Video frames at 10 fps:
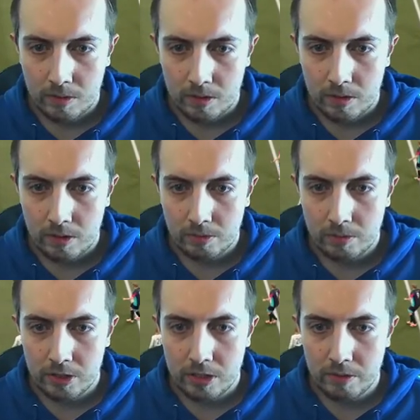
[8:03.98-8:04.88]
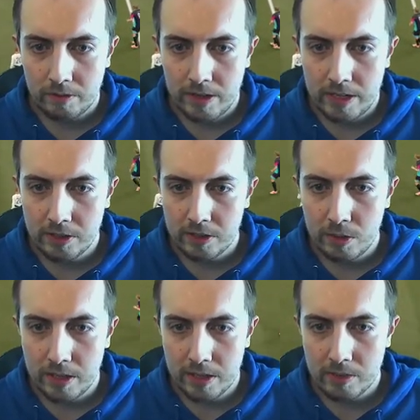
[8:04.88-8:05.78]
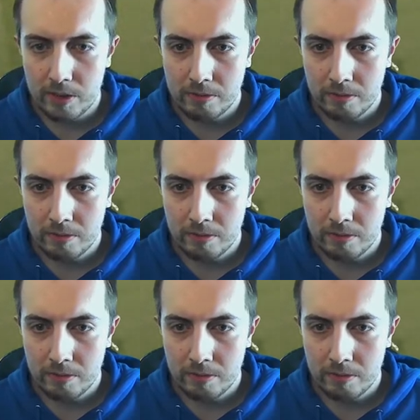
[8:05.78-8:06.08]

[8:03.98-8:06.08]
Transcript: Oh, João Félix stole it as well.